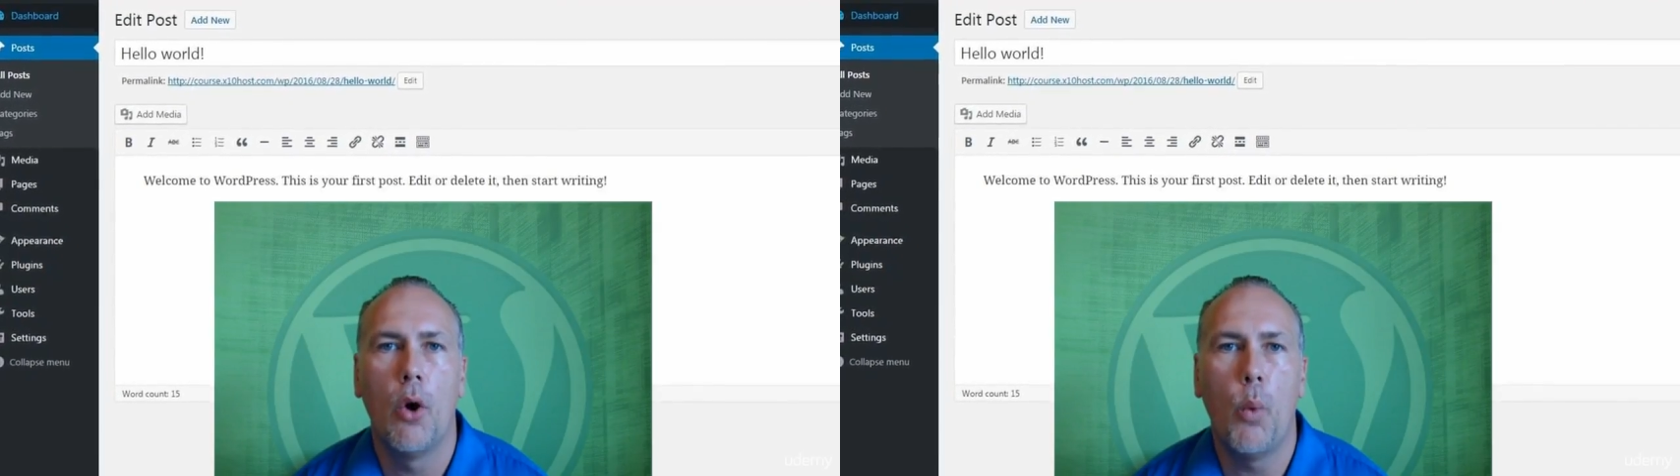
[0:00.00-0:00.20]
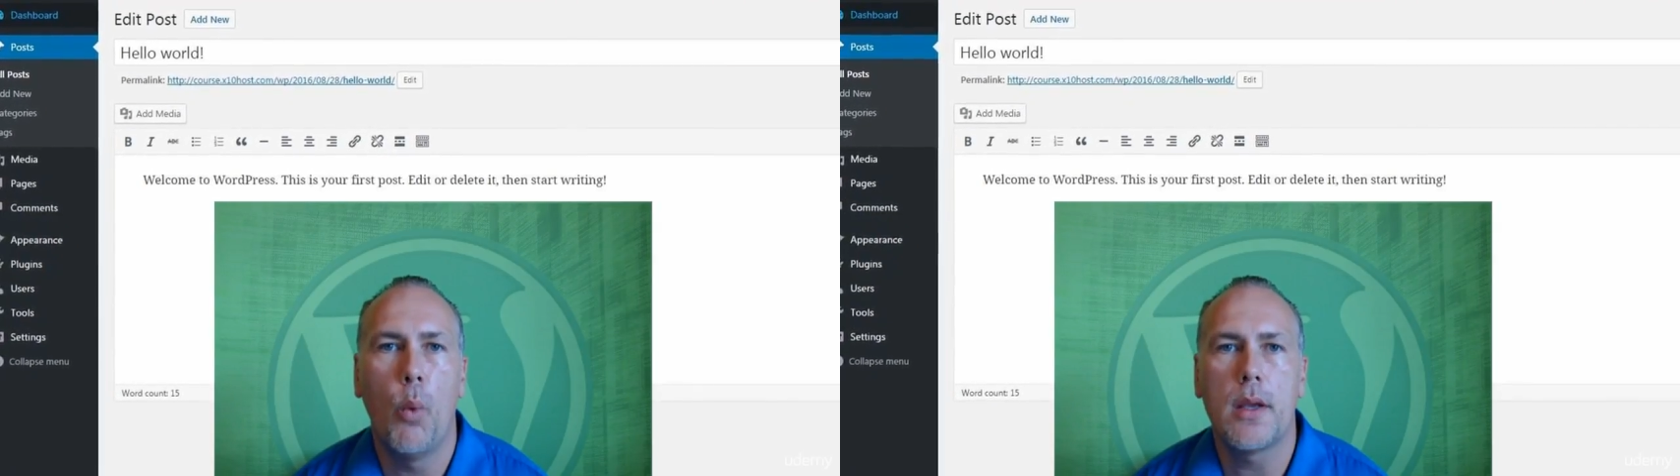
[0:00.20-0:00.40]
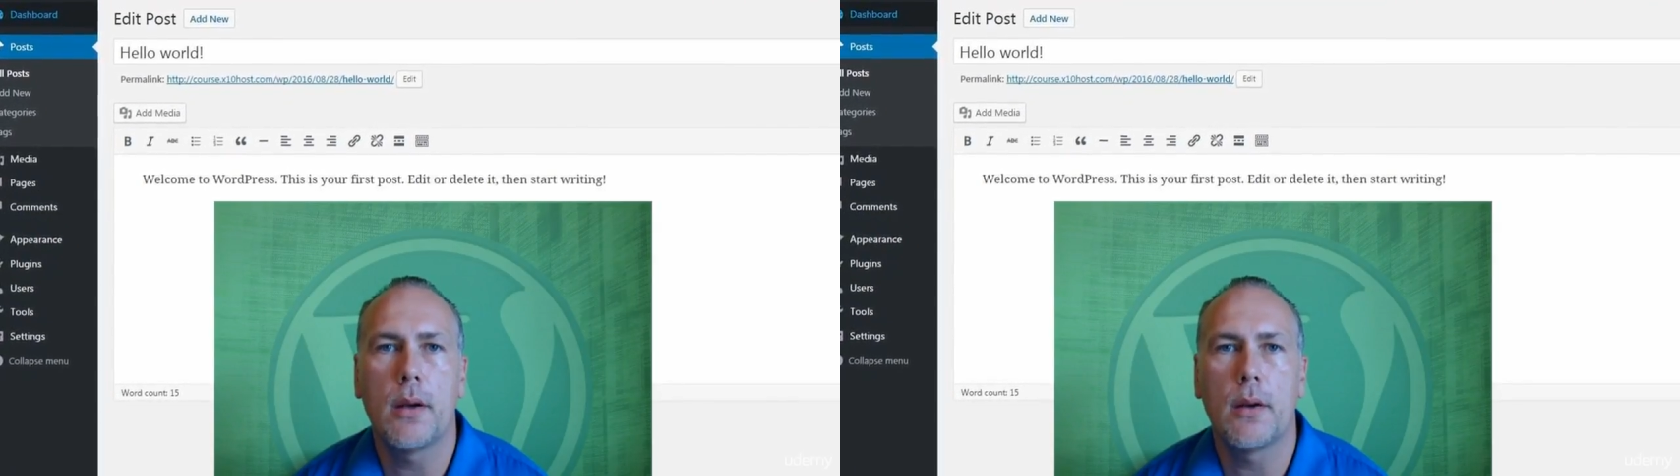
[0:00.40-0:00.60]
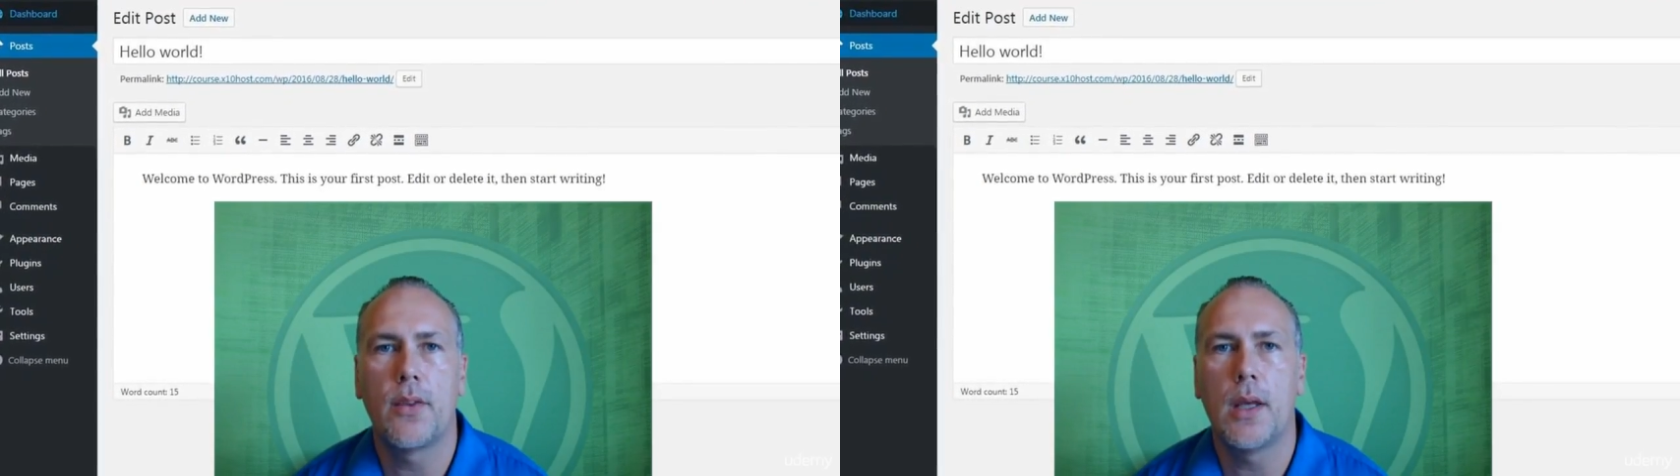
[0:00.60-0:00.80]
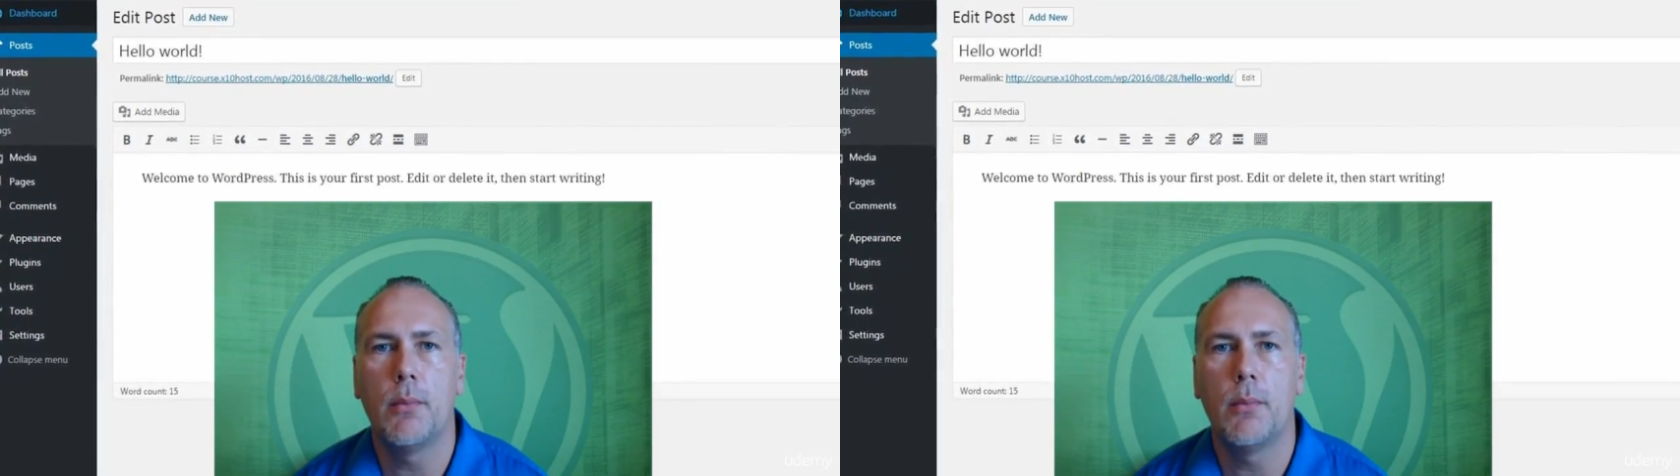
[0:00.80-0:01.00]
what your
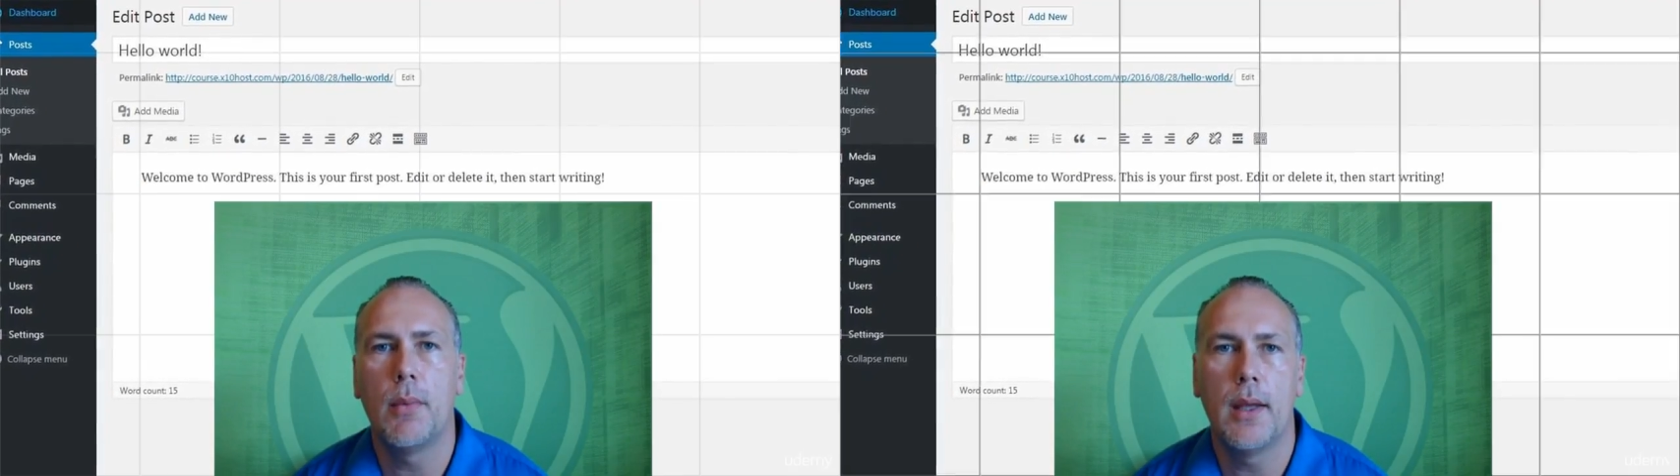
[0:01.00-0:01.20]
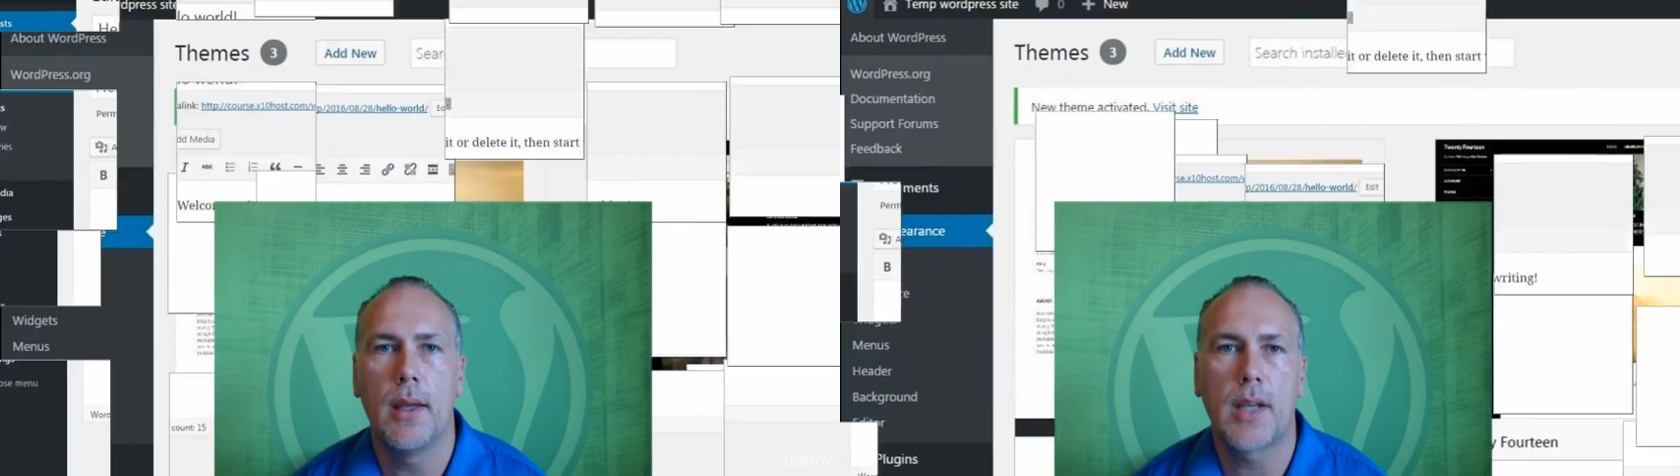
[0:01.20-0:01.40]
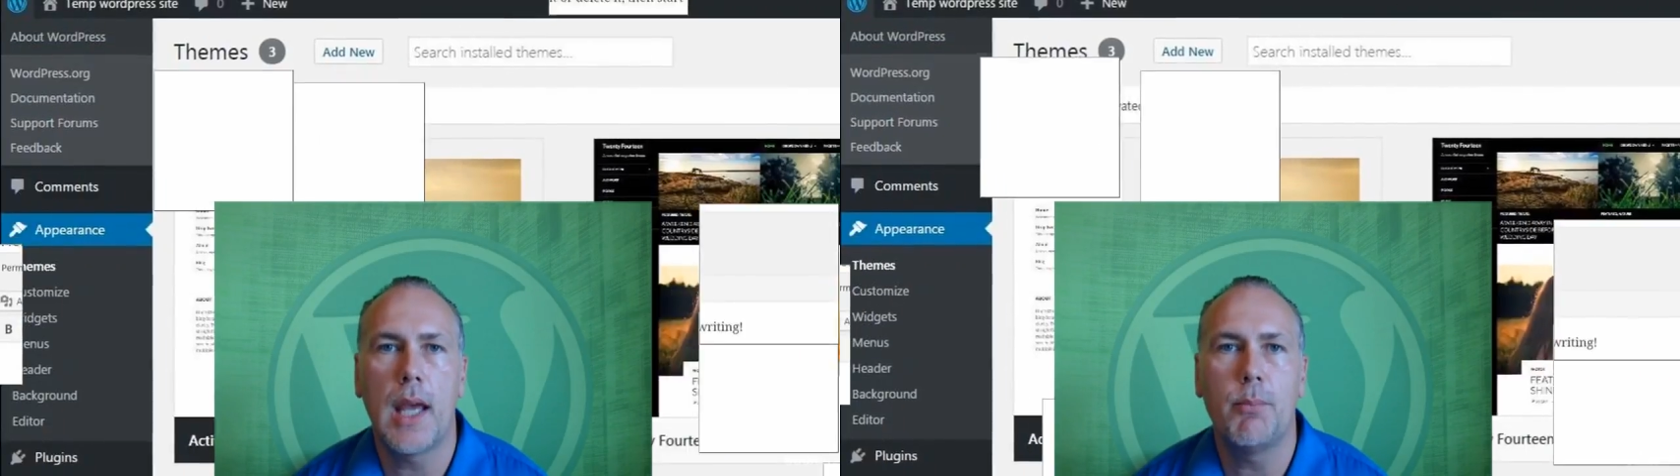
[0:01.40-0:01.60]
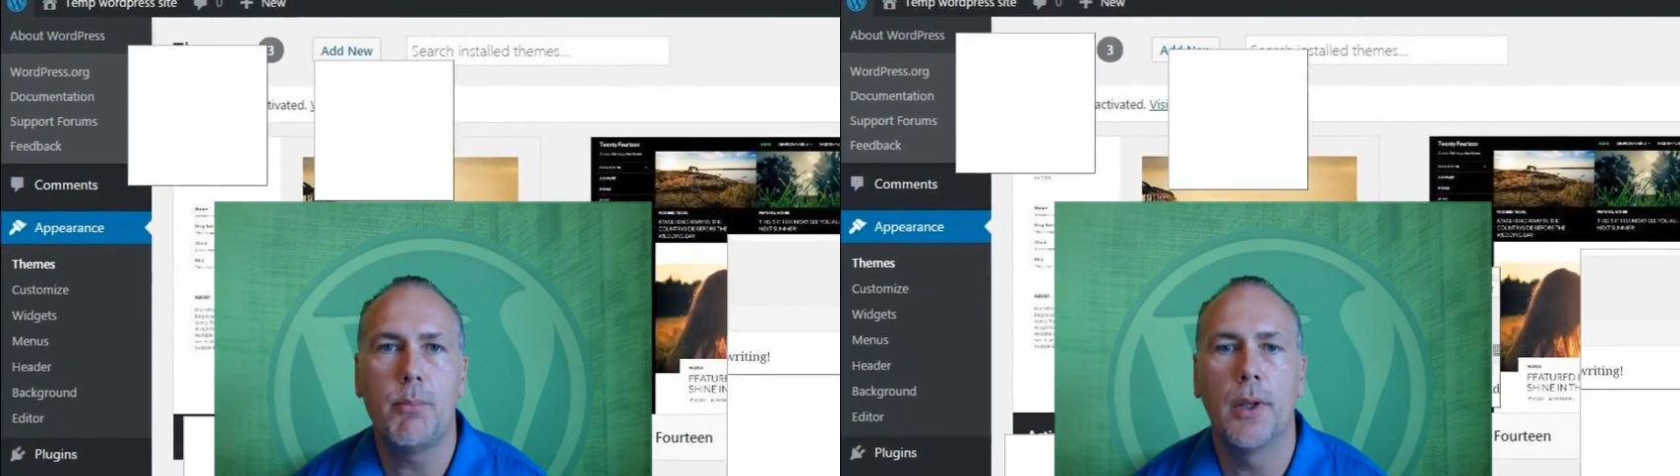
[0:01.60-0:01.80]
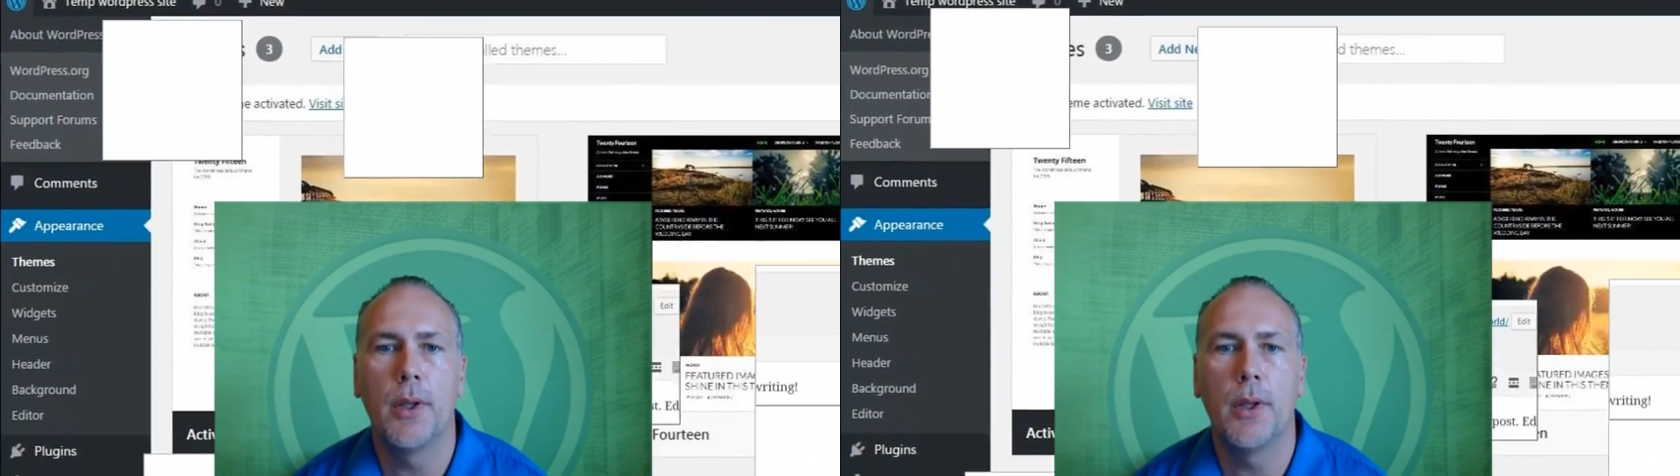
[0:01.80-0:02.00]
theme is
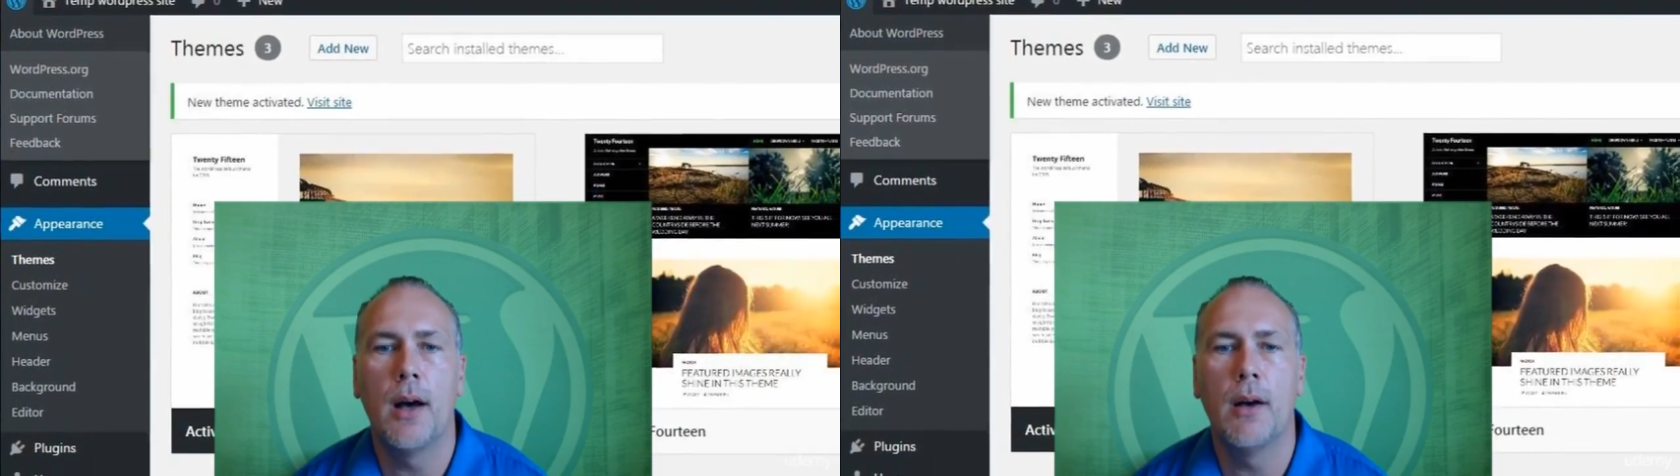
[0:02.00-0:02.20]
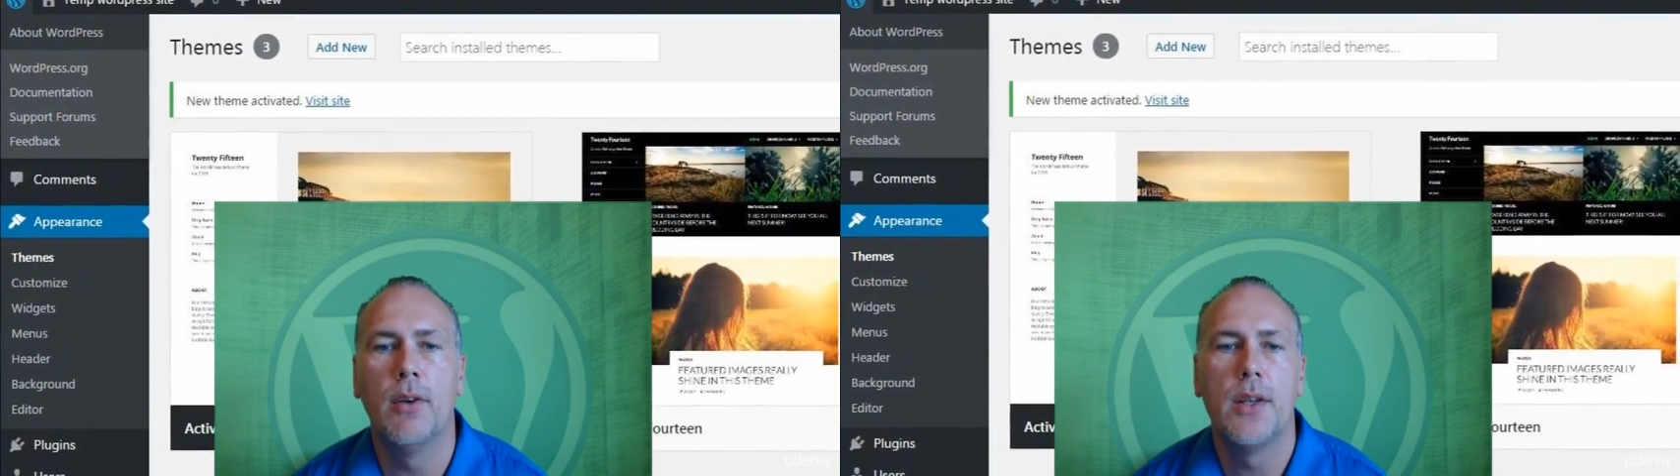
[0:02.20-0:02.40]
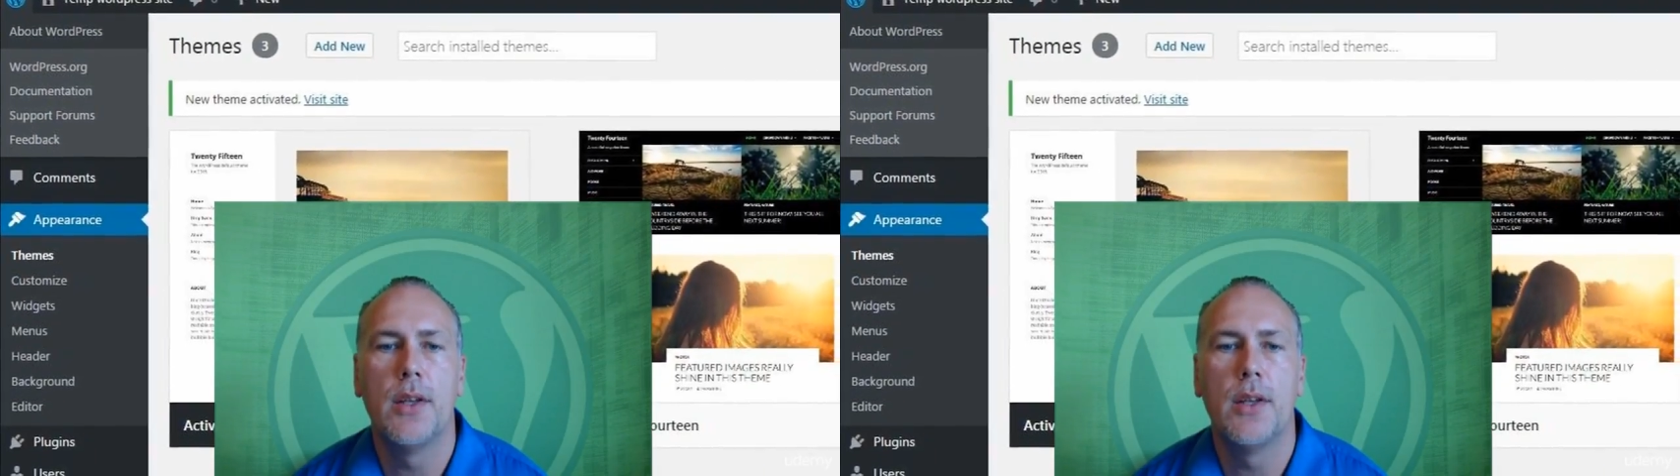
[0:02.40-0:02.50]
capable of,